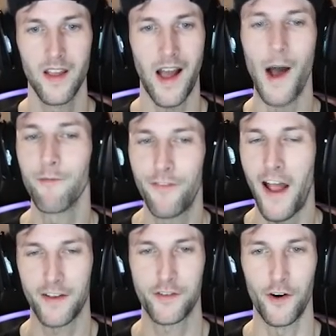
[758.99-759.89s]
I'm
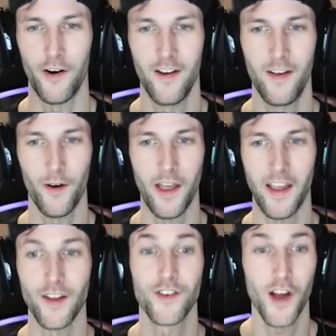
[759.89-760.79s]
faster.
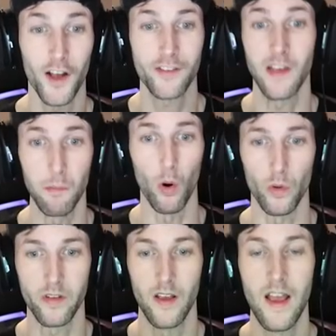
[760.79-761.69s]
Okay, Tussie
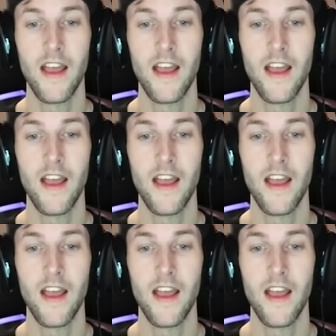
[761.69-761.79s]
Bolt